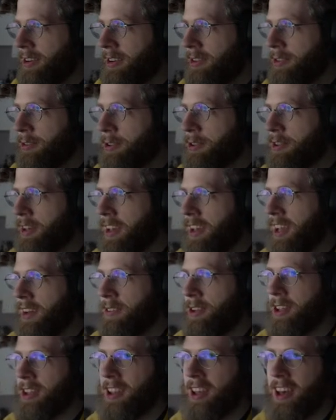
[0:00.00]
which I have
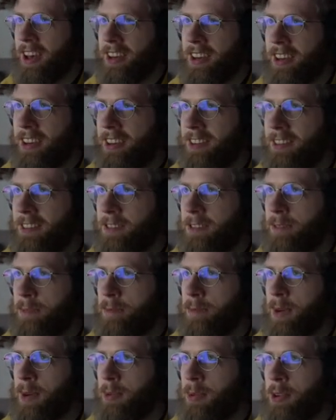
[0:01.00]
a lot of,
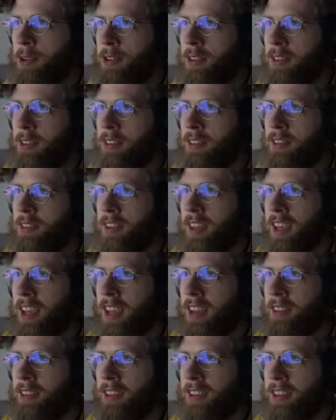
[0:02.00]
but which is, I
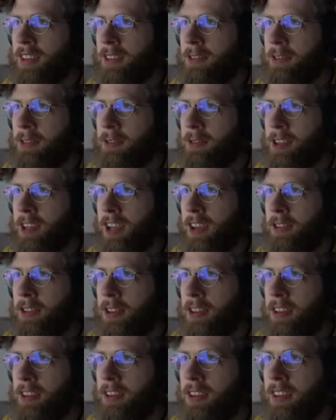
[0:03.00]
guess, a different
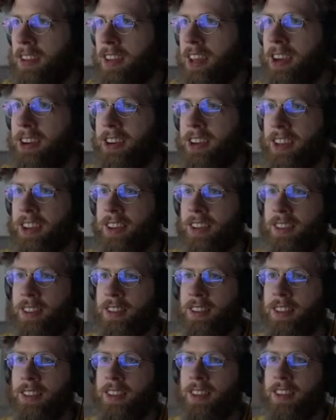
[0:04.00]
reagent. There it
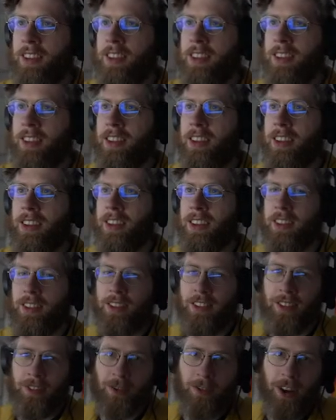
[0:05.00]
is.
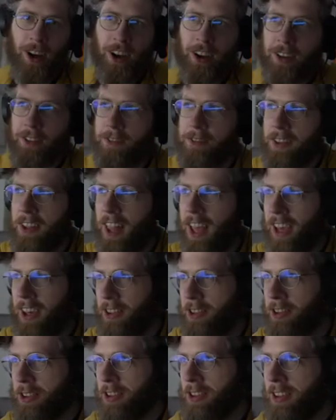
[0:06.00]
Rock
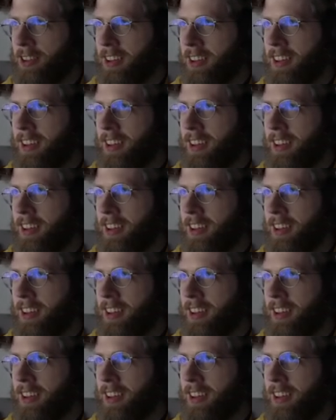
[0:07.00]
flesh.